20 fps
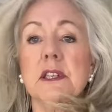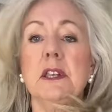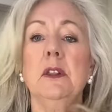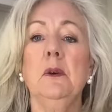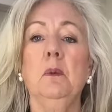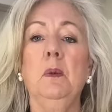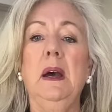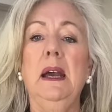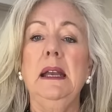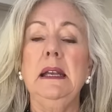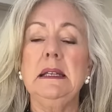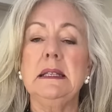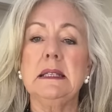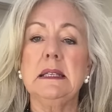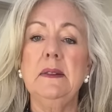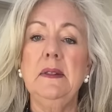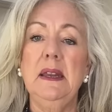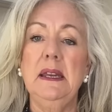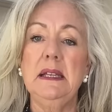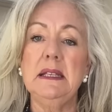the waist
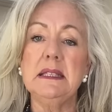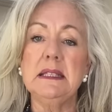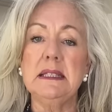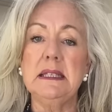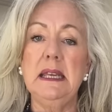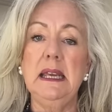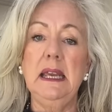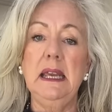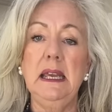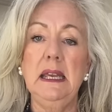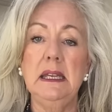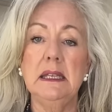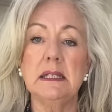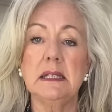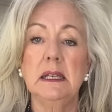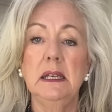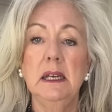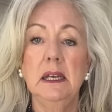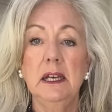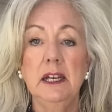and then it's tiered.
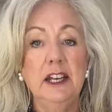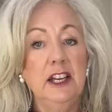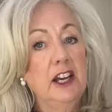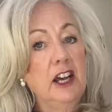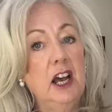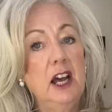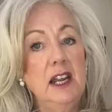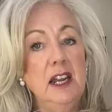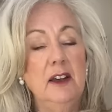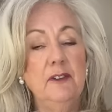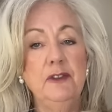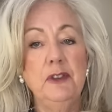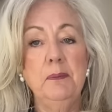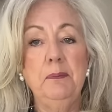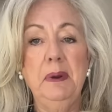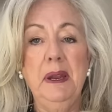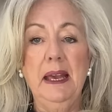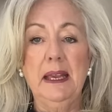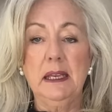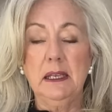I love the
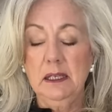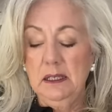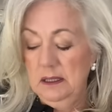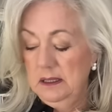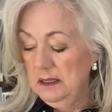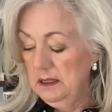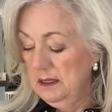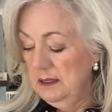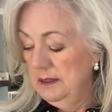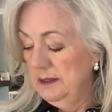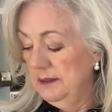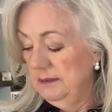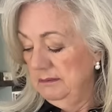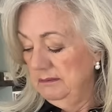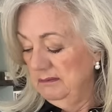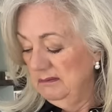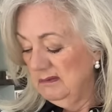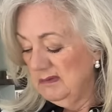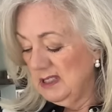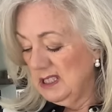black and
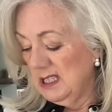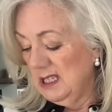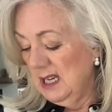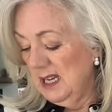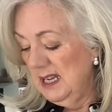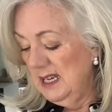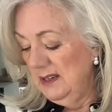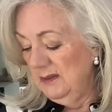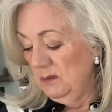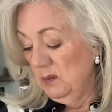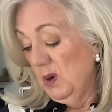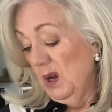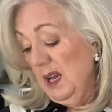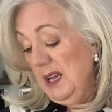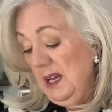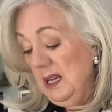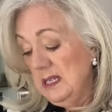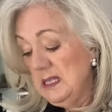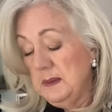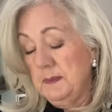kind of
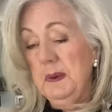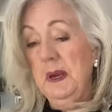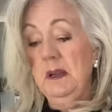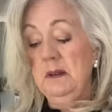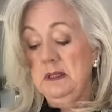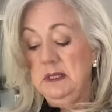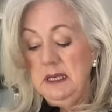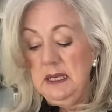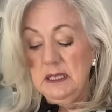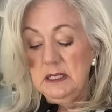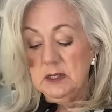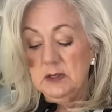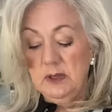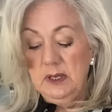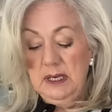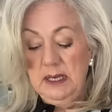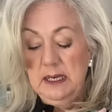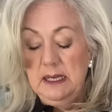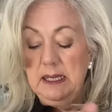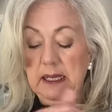white, I suppose it is
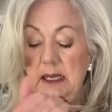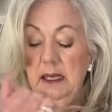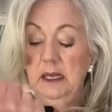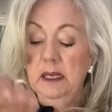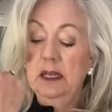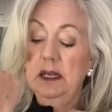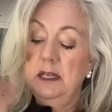really.